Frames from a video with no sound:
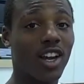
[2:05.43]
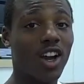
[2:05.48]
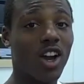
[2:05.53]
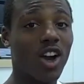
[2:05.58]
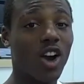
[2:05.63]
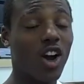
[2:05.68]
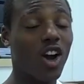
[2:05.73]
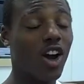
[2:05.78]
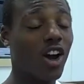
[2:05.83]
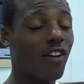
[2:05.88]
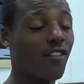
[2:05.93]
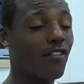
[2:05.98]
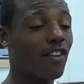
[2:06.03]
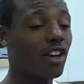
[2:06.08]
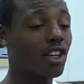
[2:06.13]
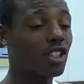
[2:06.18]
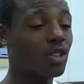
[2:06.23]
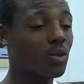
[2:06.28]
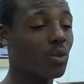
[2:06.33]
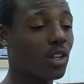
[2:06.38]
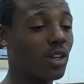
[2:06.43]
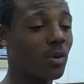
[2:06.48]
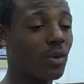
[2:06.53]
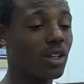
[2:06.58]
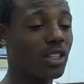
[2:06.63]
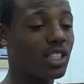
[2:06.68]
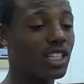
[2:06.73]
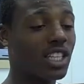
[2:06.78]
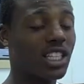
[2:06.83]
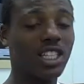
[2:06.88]
Very good. Our first week
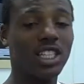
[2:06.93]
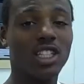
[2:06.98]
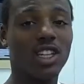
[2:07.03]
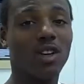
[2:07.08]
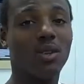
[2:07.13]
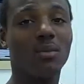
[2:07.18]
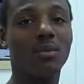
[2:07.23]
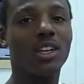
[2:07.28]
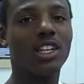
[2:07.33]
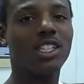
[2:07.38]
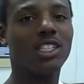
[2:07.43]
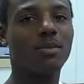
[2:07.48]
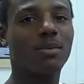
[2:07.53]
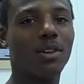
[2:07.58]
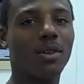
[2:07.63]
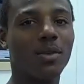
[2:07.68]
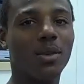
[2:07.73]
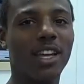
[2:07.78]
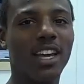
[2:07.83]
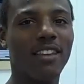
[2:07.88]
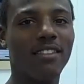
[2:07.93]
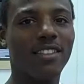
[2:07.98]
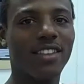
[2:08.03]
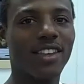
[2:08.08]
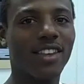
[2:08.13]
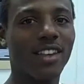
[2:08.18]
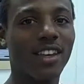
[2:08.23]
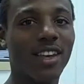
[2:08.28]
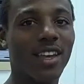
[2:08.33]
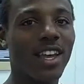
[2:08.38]
we've seen so much, but we have
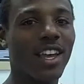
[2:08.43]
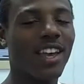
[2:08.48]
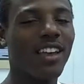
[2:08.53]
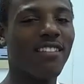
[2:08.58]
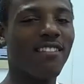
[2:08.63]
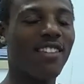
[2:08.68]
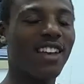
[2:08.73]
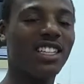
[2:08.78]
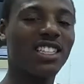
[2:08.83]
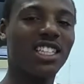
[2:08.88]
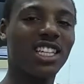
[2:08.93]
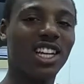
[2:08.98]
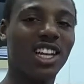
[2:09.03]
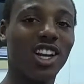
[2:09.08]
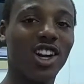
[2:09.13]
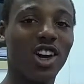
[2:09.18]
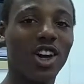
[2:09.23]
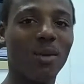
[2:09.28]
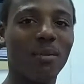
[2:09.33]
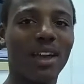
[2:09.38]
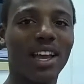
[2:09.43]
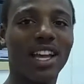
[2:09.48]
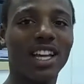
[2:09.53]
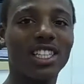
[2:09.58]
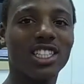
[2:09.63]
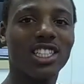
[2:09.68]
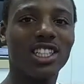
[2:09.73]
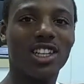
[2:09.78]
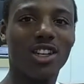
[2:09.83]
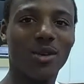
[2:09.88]
to invest in it all
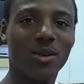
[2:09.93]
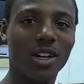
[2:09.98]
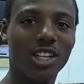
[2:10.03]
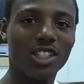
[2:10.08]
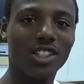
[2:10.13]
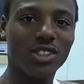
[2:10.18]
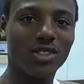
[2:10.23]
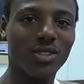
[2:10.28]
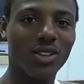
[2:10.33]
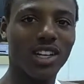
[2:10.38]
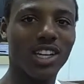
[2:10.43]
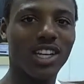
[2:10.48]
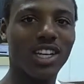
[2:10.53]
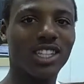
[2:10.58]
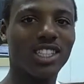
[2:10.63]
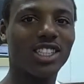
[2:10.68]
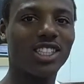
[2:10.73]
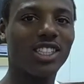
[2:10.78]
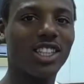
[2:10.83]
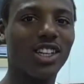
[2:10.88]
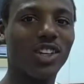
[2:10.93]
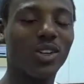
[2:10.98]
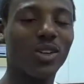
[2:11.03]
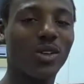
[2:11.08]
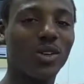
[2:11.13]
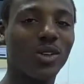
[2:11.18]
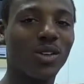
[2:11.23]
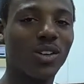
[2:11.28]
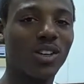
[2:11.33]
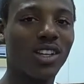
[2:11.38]
back into the restaurant, mm-hmm.
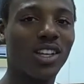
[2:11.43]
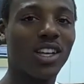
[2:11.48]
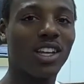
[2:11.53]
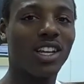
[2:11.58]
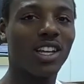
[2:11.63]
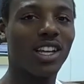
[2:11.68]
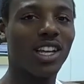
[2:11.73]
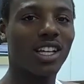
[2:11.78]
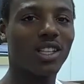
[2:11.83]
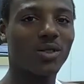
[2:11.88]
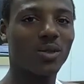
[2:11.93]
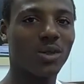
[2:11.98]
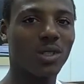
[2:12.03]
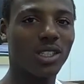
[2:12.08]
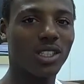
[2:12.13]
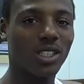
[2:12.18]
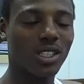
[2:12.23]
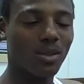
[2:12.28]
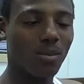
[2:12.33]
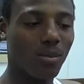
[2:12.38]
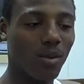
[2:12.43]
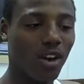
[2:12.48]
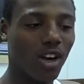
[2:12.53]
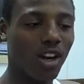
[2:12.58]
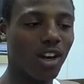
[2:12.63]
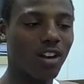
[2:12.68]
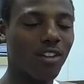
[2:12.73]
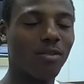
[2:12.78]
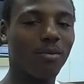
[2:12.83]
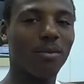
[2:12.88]
so... That's what's
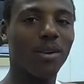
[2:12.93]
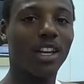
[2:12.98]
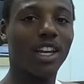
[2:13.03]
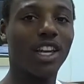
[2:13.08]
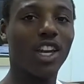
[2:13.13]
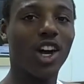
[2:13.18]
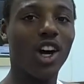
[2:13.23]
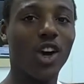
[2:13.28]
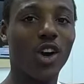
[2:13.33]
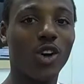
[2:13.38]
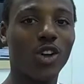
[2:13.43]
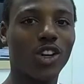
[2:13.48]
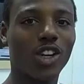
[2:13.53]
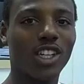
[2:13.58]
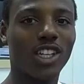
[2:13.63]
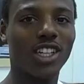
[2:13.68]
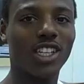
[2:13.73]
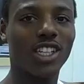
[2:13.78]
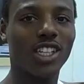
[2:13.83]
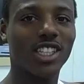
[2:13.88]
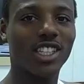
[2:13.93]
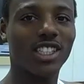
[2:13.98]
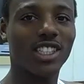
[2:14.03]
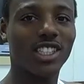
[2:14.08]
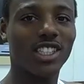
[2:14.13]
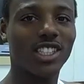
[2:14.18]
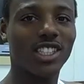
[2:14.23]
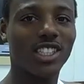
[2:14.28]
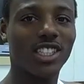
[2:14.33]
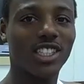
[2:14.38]
part of being an owner
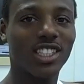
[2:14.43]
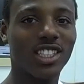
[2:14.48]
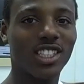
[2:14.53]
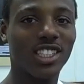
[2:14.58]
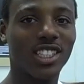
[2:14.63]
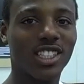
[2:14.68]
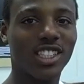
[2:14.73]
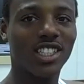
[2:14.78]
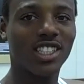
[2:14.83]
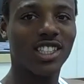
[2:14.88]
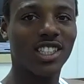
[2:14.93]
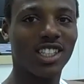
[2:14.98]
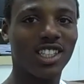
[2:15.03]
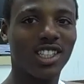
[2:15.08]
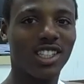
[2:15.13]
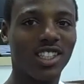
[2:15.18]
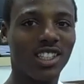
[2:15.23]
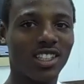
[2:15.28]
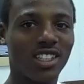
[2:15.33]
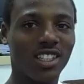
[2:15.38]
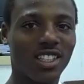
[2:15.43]
does. Very true.